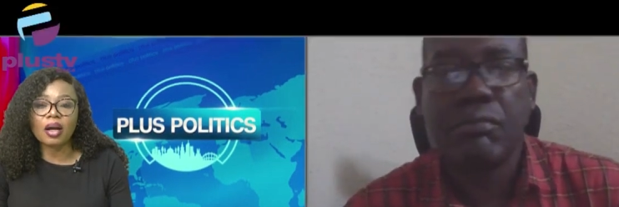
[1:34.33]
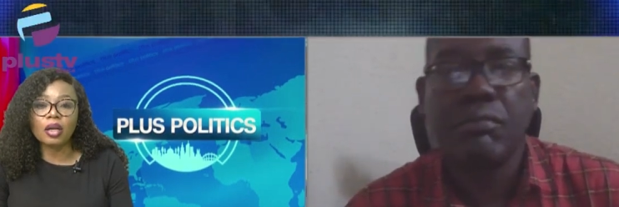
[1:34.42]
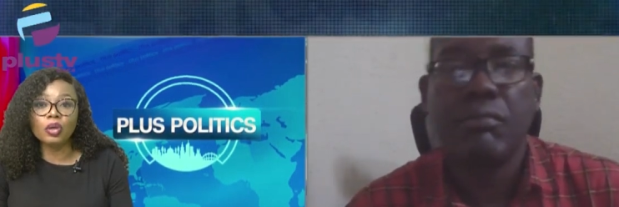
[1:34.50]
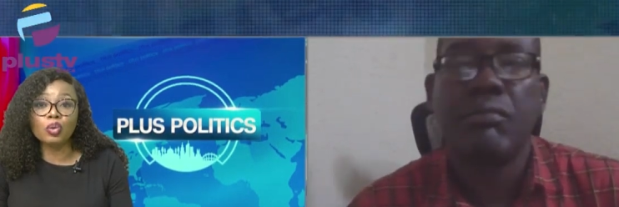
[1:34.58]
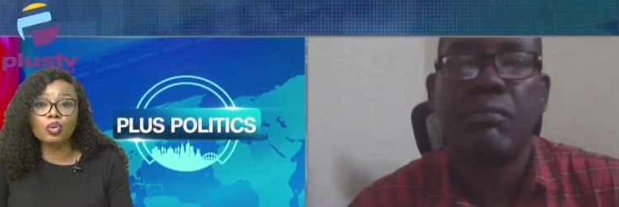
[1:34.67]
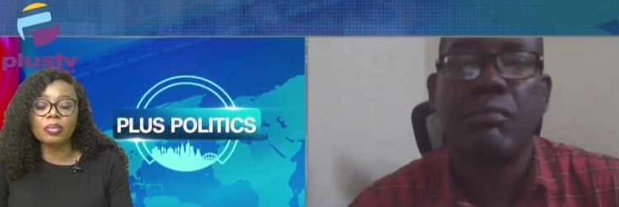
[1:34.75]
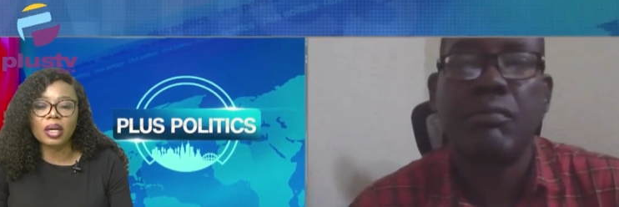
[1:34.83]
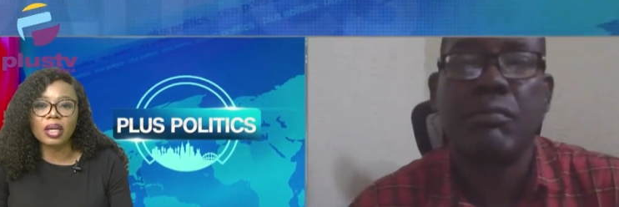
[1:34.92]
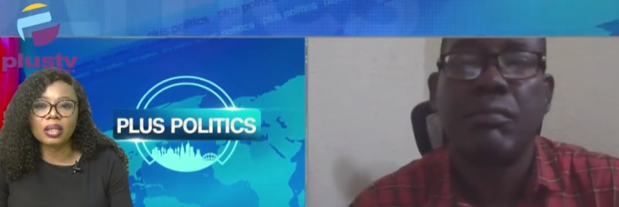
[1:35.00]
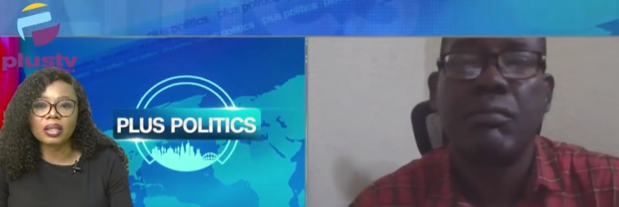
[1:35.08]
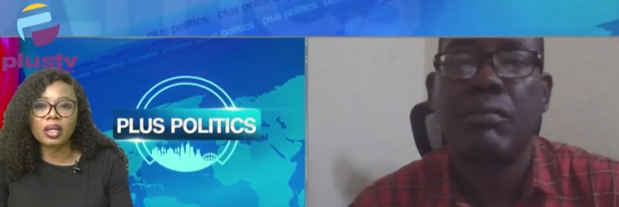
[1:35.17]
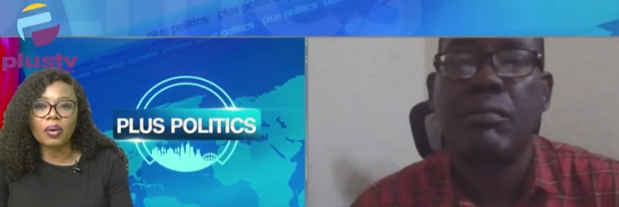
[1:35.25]

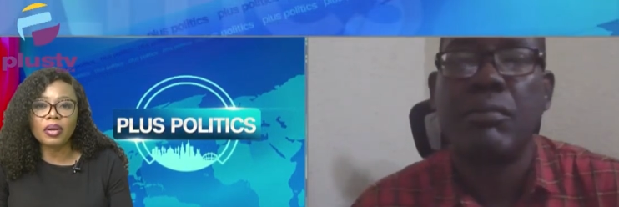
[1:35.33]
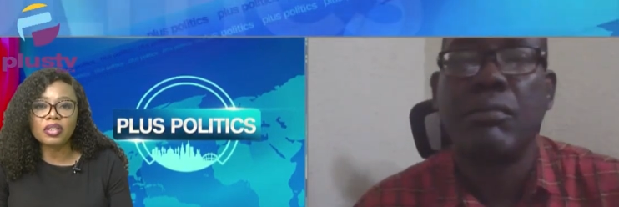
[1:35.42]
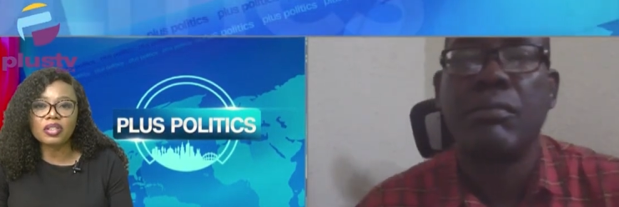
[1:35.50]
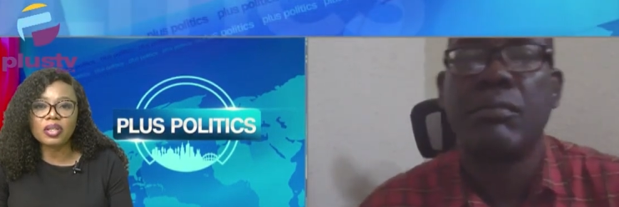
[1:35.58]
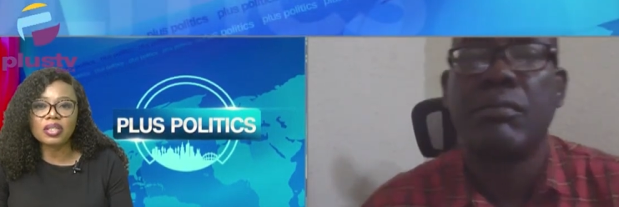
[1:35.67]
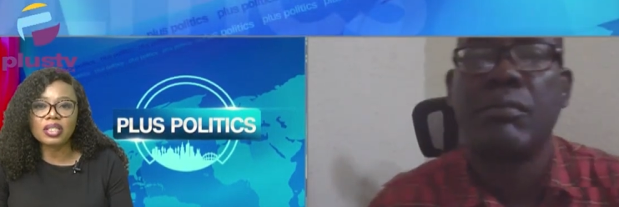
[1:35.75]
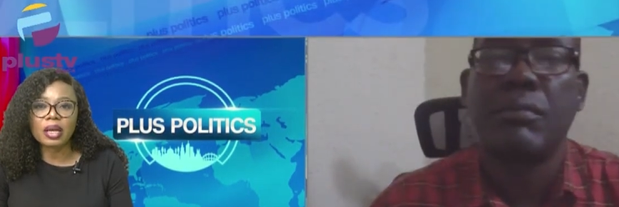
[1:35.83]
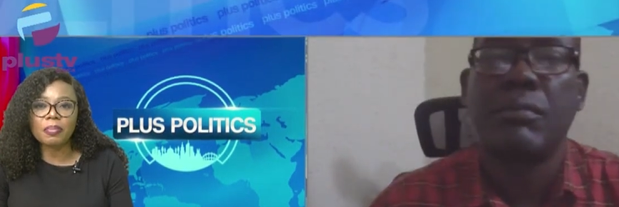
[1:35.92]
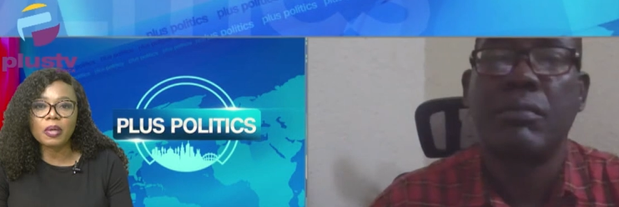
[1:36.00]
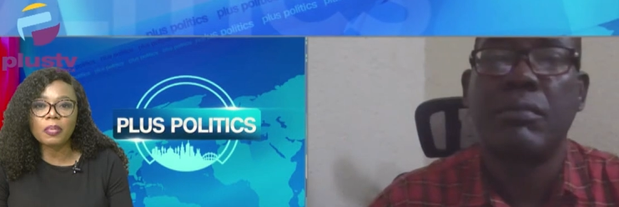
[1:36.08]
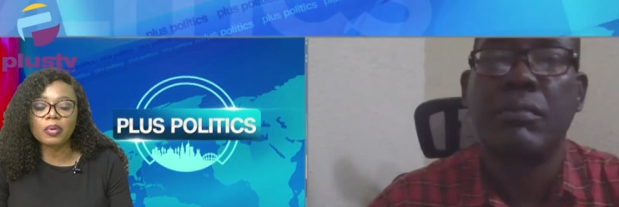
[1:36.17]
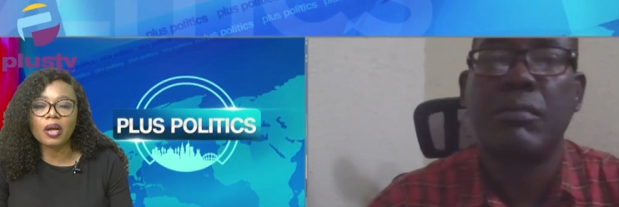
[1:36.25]
Speaker 1: looming, the questions
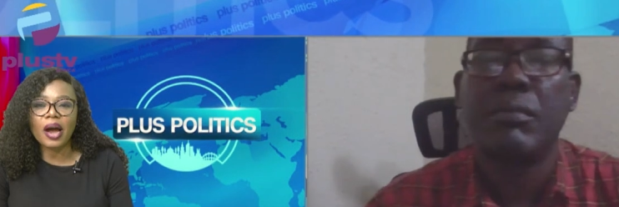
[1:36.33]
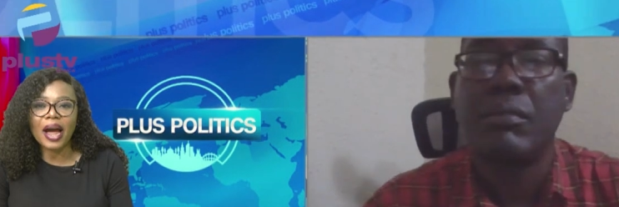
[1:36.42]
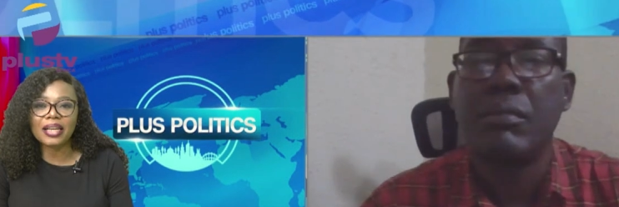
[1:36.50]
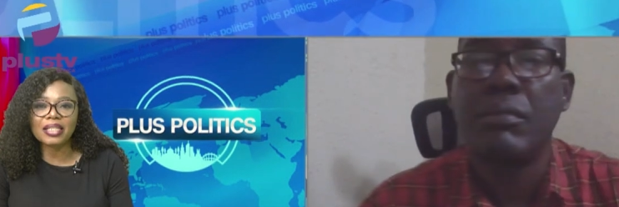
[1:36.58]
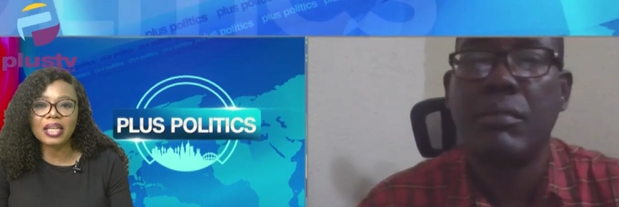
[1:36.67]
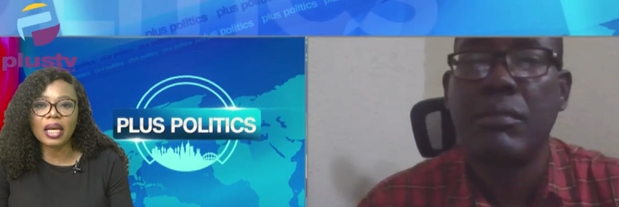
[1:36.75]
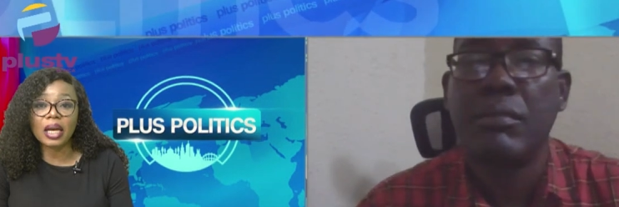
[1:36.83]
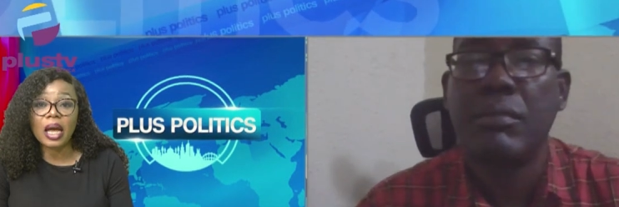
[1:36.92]
that people are asking